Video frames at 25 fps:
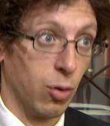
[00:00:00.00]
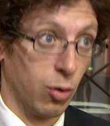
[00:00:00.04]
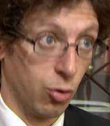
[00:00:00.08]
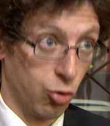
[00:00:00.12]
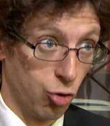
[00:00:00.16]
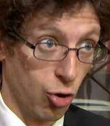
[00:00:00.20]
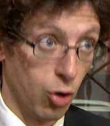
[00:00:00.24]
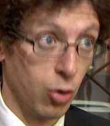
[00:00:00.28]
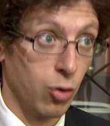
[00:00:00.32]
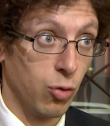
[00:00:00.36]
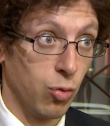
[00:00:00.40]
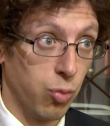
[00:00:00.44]

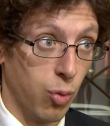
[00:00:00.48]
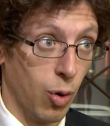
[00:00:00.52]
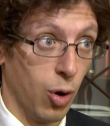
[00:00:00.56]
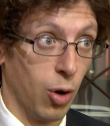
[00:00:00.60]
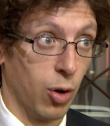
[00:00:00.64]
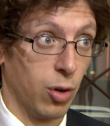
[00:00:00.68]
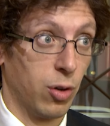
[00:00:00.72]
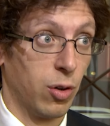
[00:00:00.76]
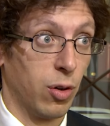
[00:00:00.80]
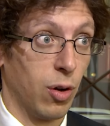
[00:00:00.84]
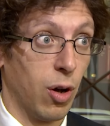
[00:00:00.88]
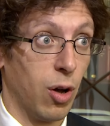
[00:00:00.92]
joint
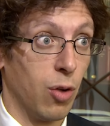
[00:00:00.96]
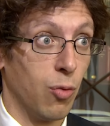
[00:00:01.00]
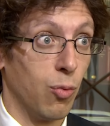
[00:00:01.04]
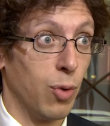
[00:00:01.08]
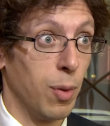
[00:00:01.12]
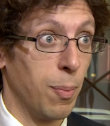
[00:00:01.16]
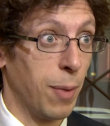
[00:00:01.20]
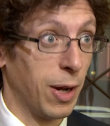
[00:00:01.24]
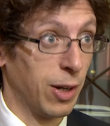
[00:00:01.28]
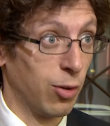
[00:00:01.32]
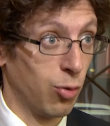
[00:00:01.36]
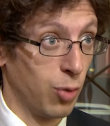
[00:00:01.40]
work on
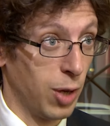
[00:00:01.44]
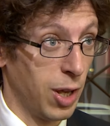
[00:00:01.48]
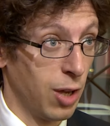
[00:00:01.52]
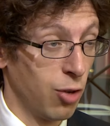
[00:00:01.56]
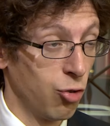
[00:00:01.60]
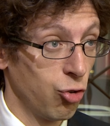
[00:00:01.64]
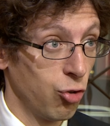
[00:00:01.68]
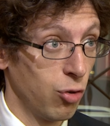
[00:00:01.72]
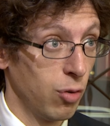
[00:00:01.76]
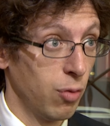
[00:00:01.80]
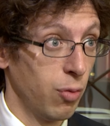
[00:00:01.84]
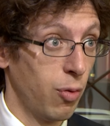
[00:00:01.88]

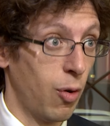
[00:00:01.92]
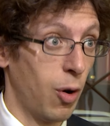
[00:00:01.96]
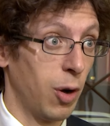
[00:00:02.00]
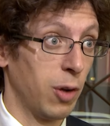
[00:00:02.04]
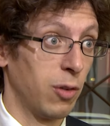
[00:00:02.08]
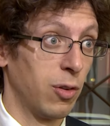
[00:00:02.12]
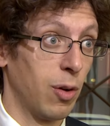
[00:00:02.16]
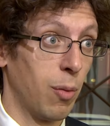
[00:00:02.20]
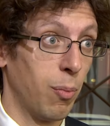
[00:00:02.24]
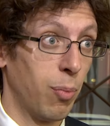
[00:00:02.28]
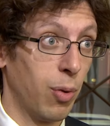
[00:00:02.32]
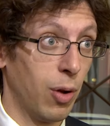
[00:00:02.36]
repatriation, for
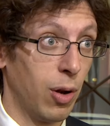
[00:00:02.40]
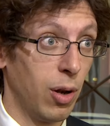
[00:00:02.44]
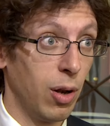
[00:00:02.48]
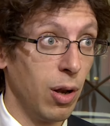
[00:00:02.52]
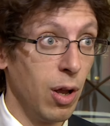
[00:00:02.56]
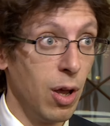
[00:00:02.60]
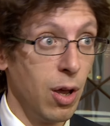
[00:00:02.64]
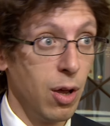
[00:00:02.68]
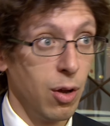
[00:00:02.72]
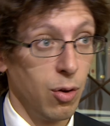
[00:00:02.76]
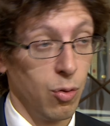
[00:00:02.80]
example.